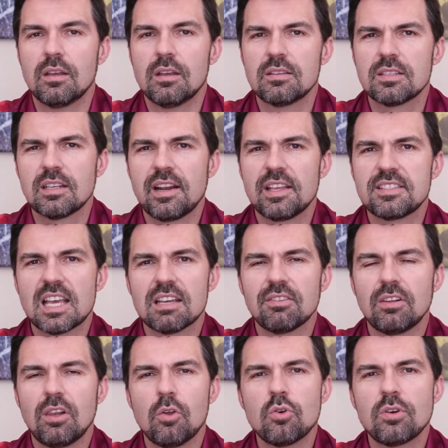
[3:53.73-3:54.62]
So let's
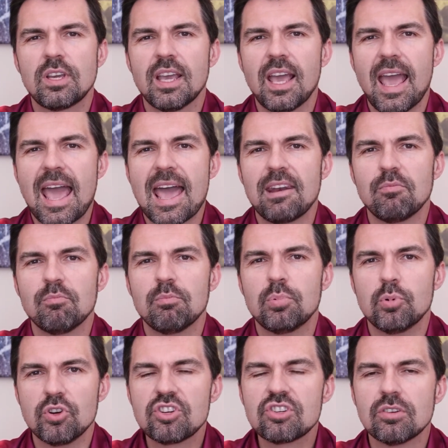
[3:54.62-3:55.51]
have a look
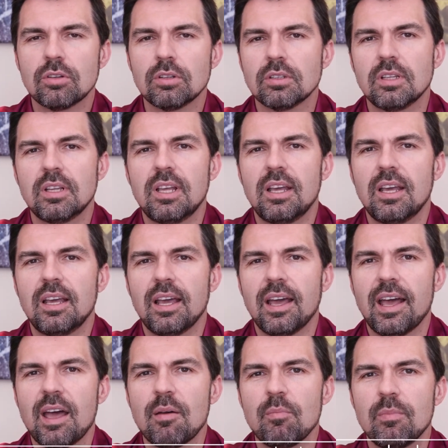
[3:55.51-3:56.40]
at Bushnell.
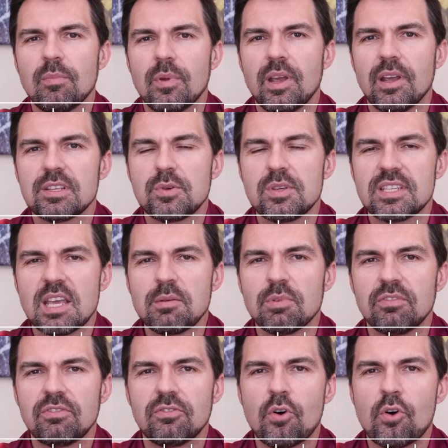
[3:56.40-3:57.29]
As we said
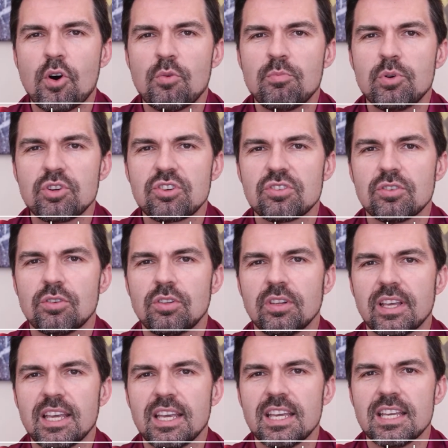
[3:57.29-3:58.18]
before,
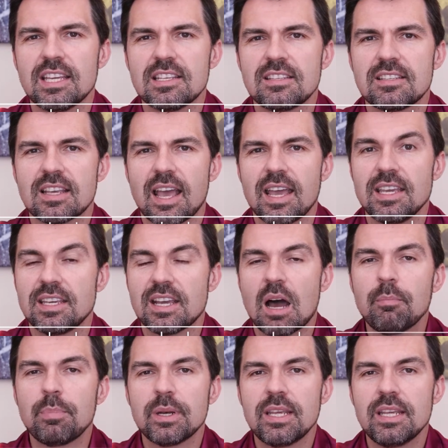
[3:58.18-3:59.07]
Bushnell is a
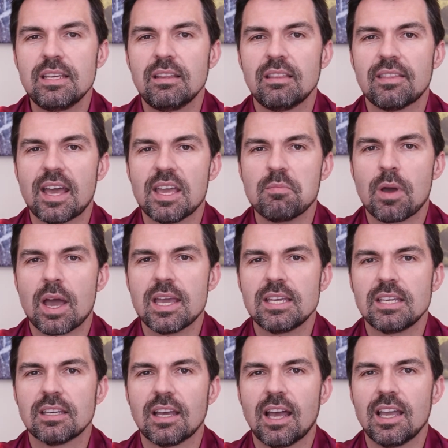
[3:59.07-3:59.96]
company. They
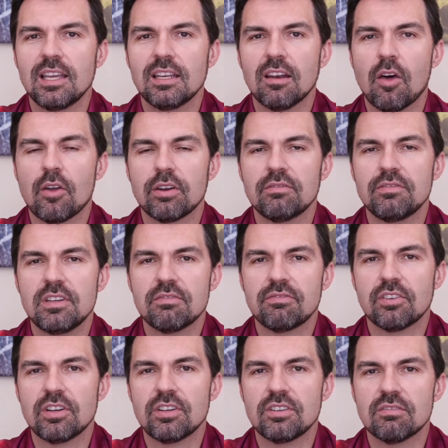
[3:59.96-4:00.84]
make a lot of
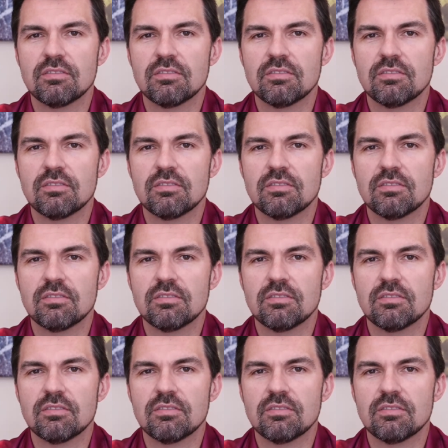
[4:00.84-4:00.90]
different